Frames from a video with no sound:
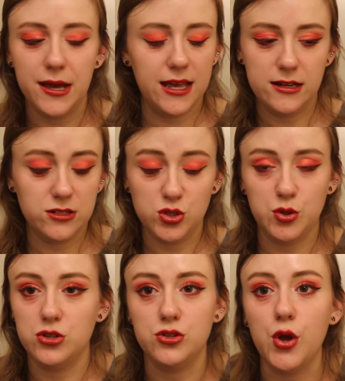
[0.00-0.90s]
By
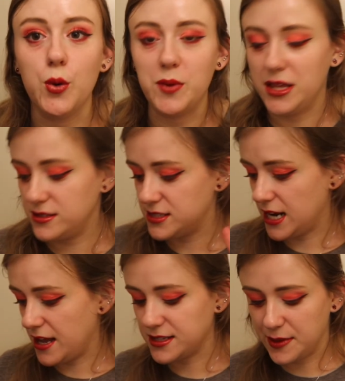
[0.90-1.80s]
no means did
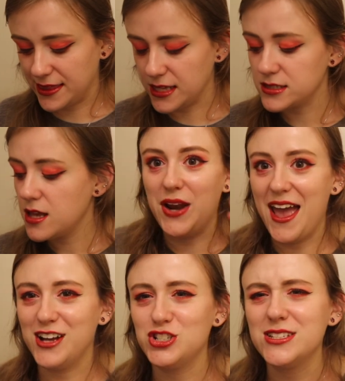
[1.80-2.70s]
I expect this, but
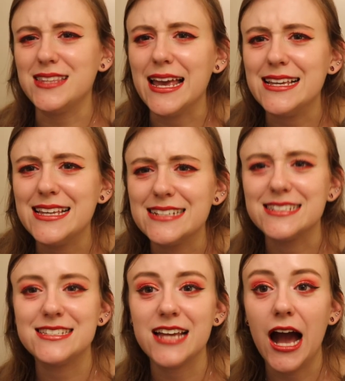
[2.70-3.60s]
I actually like
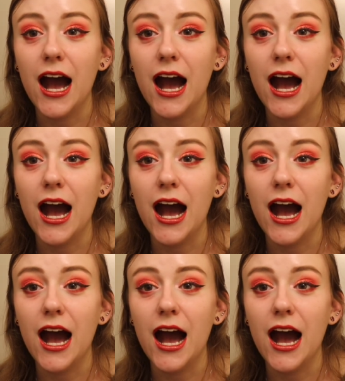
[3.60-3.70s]
it.